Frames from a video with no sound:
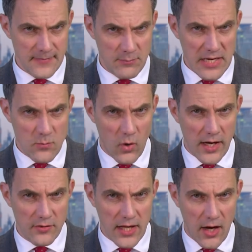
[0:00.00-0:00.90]

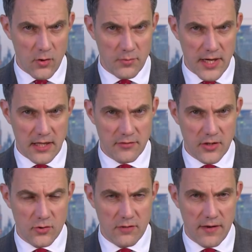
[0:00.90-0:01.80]
Meanwhile, the outbreak of
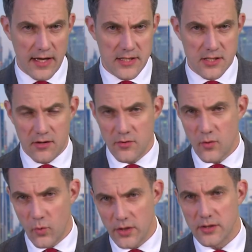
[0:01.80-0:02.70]
coronavirus around the
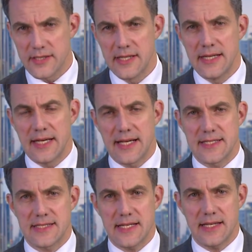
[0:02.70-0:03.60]
world
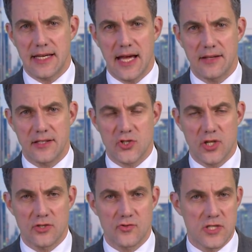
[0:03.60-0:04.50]
has seen the Catholic
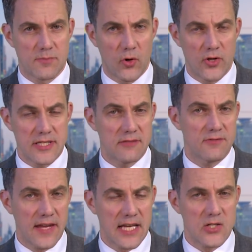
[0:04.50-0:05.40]
Church respond in
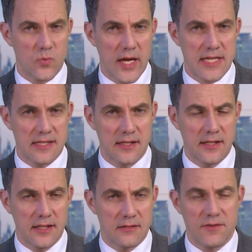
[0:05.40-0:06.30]
various ways
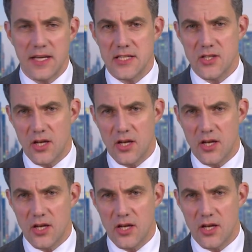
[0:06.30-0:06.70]
in various